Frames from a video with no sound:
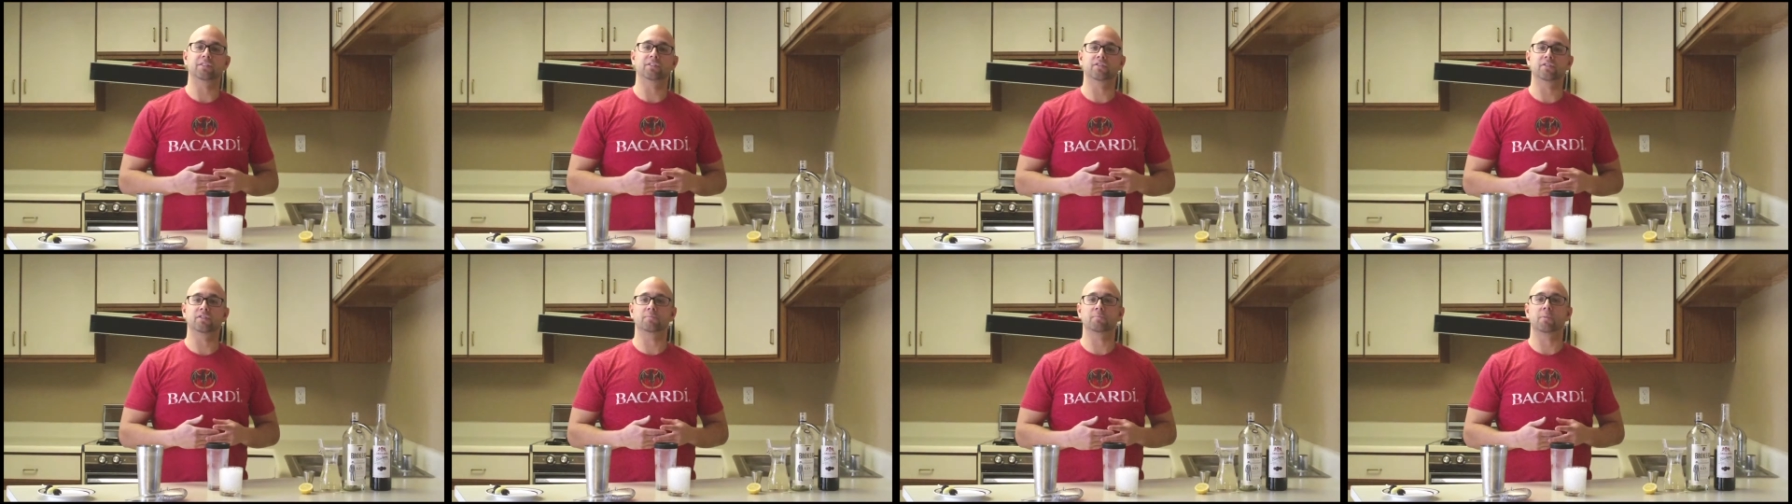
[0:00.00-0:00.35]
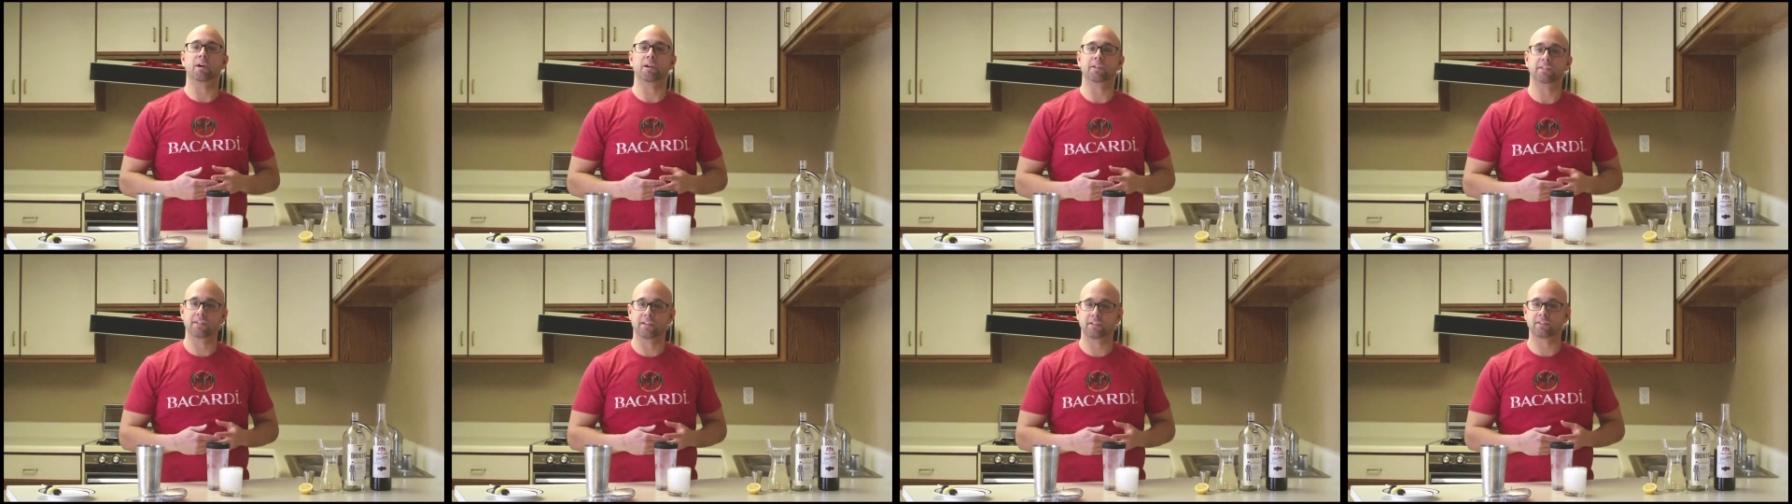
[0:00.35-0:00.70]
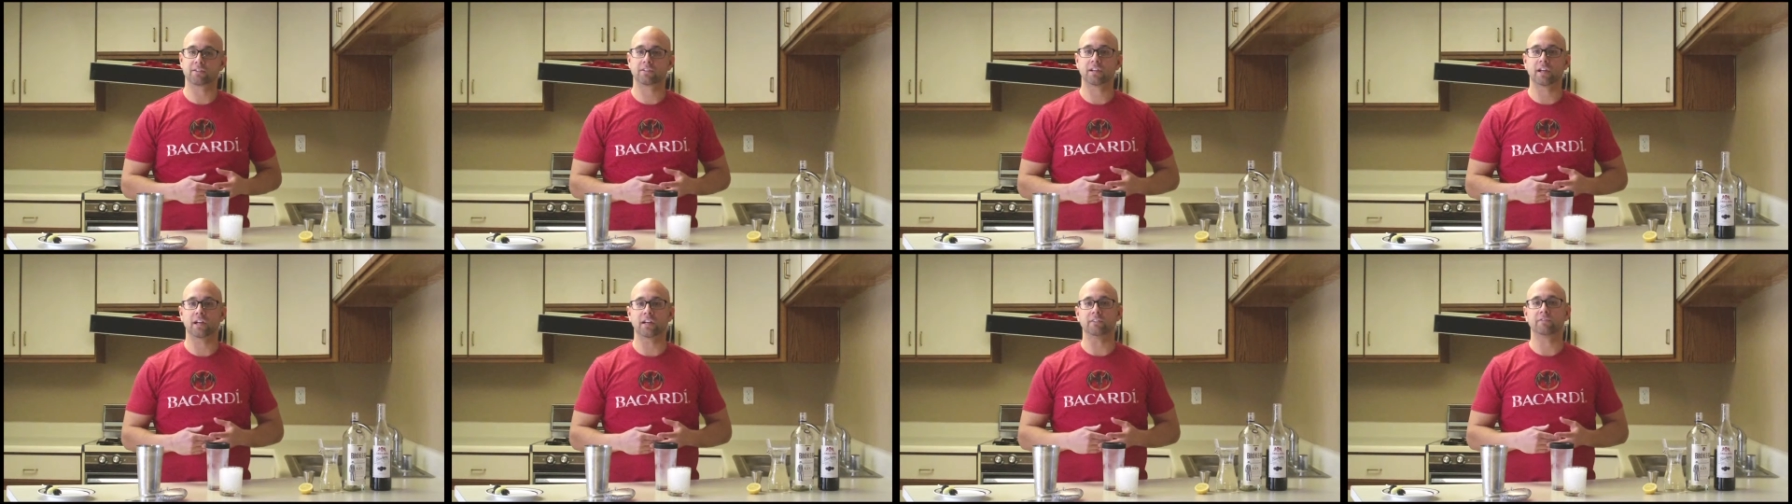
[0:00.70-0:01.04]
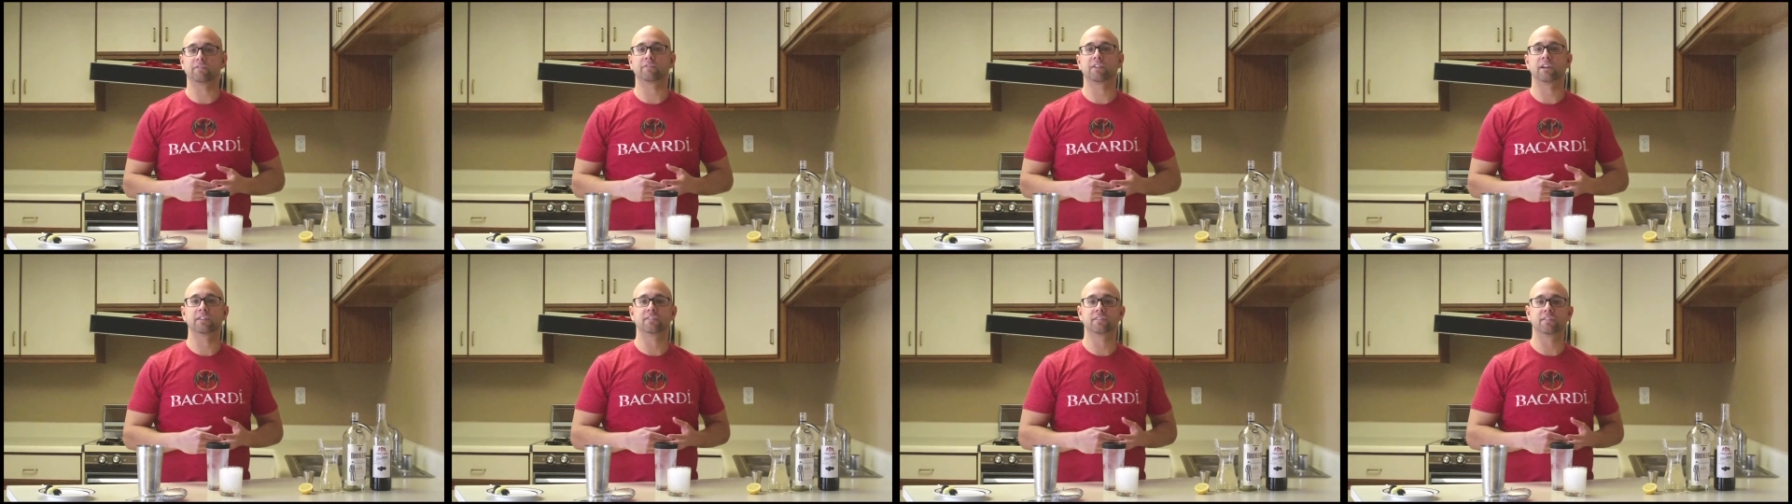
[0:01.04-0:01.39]
He was a bartender at
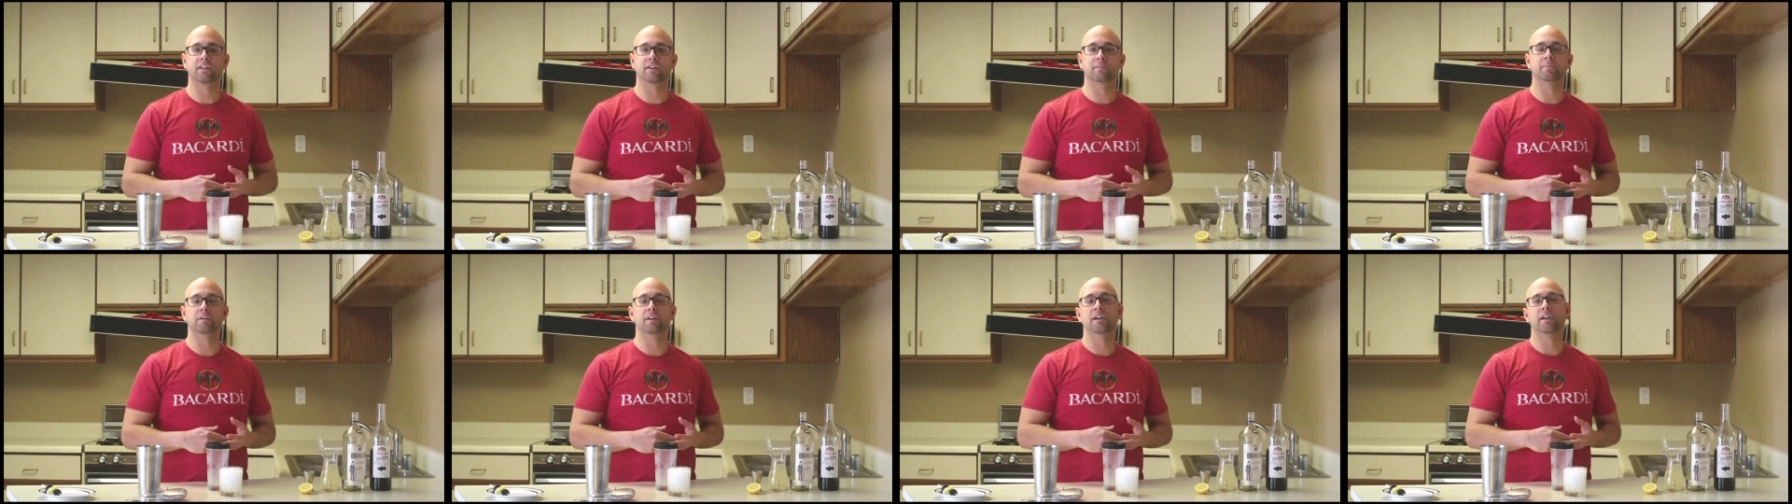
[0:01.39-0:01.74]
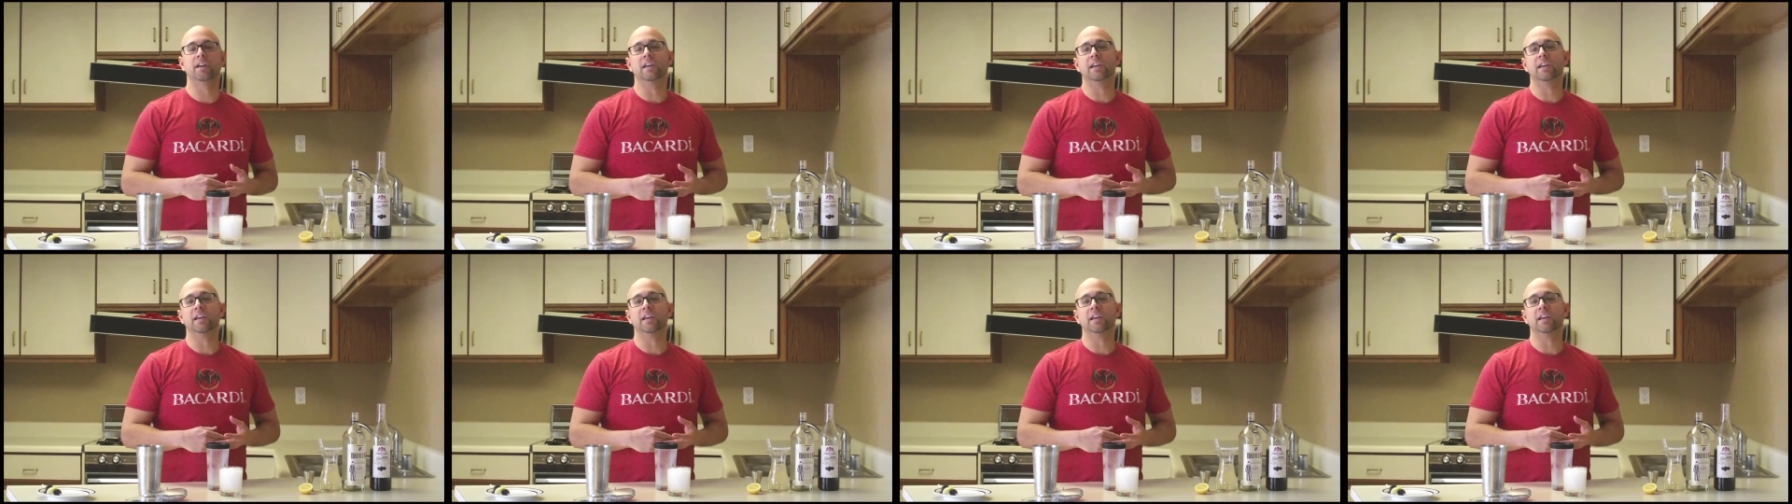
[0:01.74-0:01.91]
Fred's Club